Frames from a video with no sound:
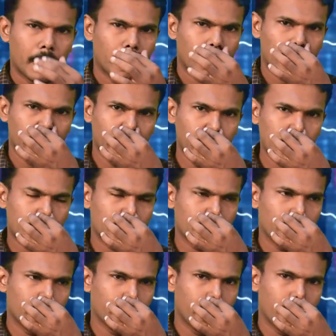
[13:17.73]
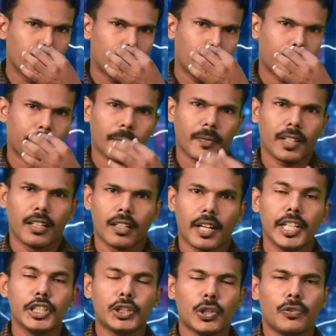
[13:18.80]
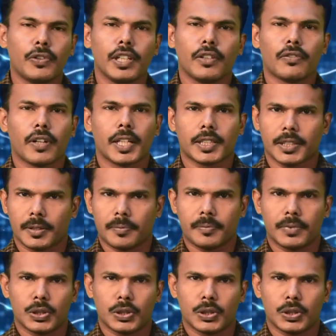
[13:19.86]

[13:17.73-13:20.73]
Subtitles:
reduce the rate of inflation.